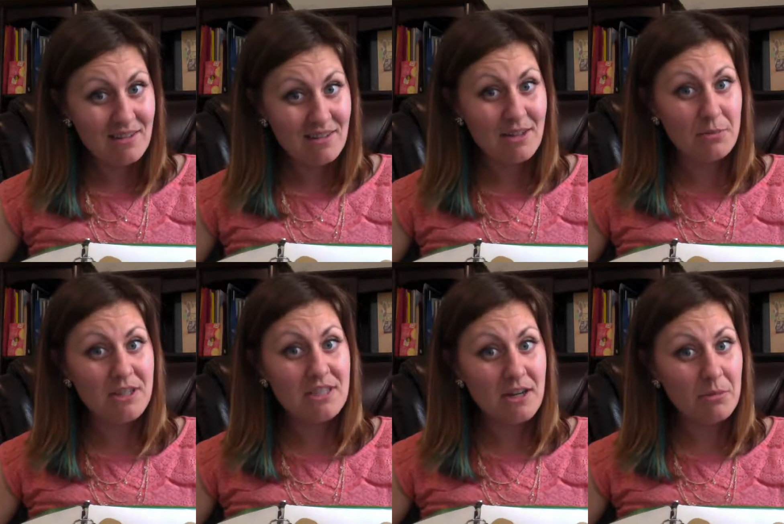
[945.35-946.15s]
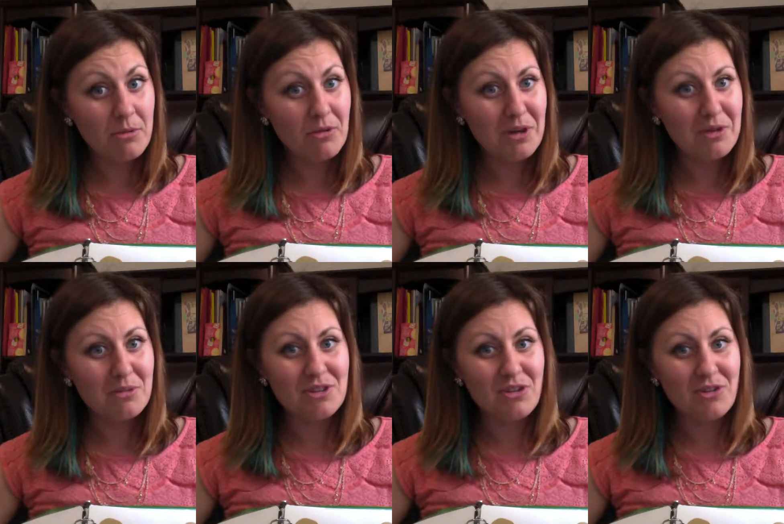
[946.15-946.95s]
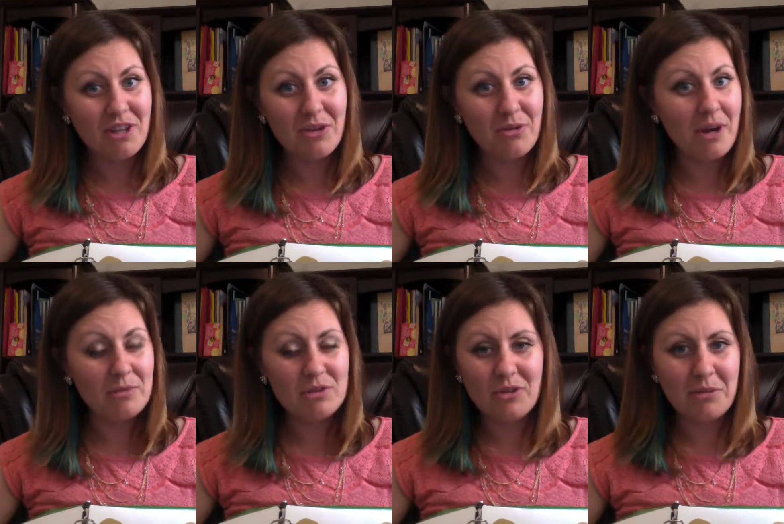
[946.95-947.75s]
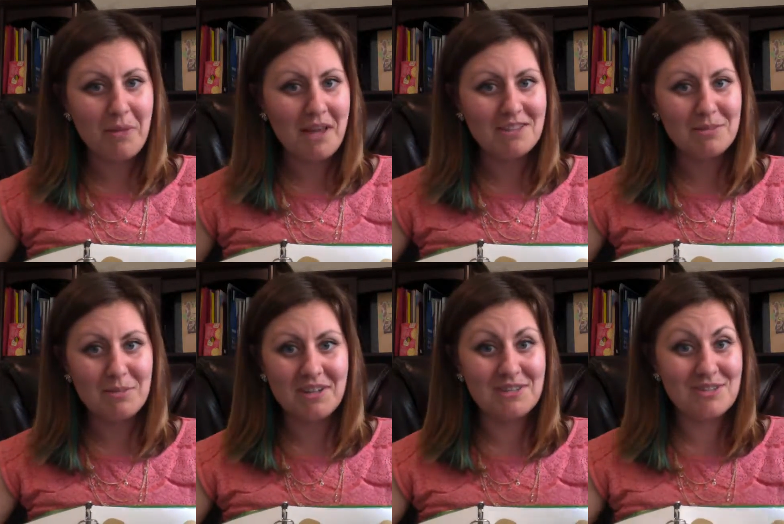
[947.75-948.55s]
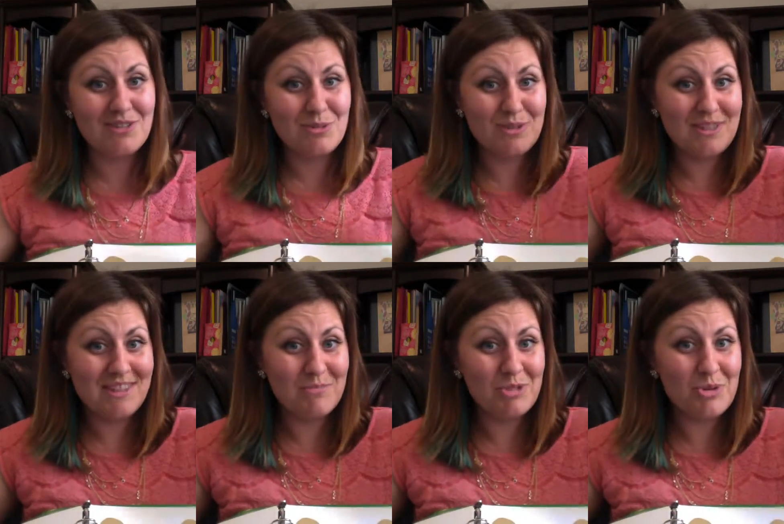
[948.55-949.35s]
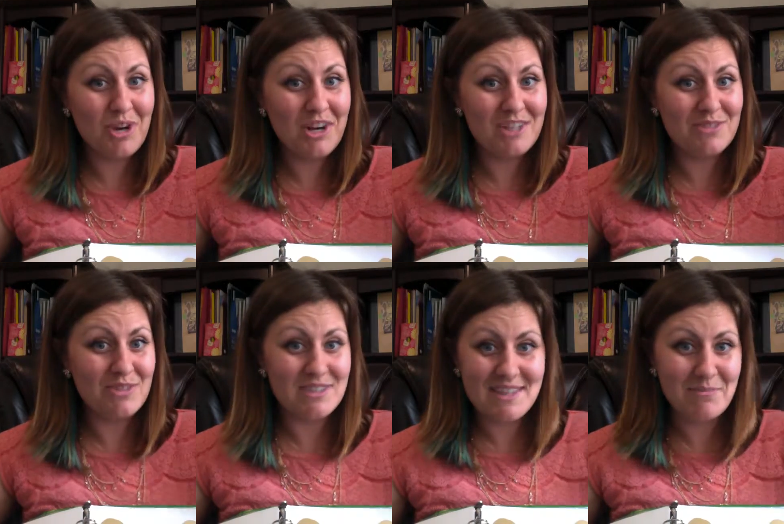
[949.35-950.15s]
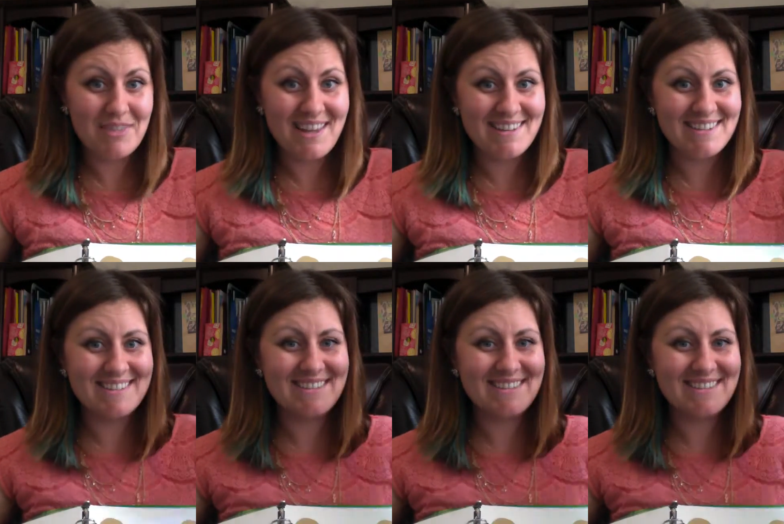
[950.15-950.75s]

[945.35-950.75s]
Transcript: That would be terrible, and it would look like you were absolutely messed because you sent them 2 cards for the same thing.